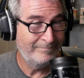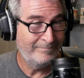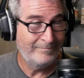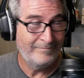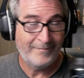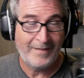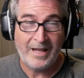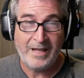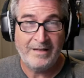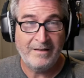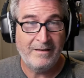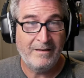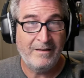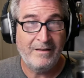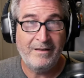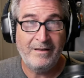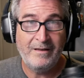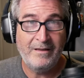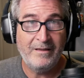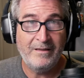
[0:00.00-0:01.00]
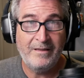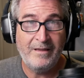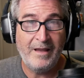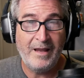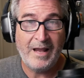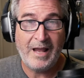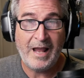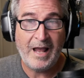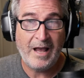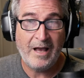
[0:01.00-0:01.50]
And
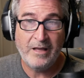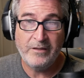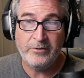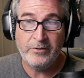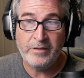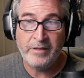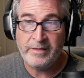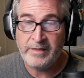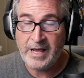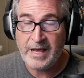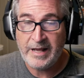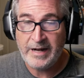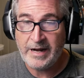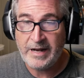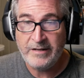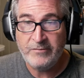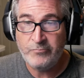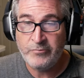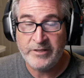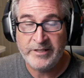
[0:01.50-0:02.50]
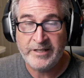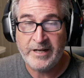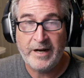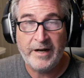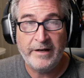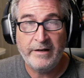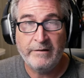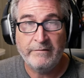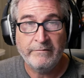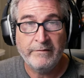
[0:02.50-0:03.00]
other than that, I'd
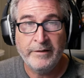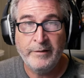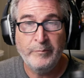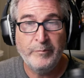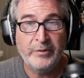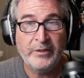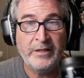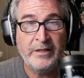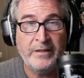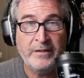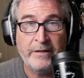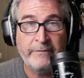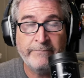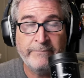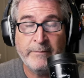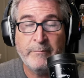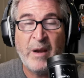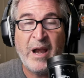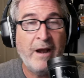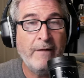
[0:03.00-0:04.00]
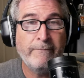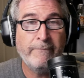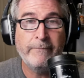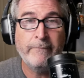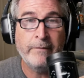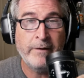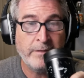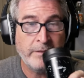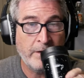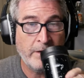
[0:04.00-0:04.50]
retire completely from
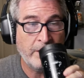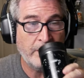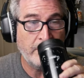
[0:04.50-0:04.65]
everything.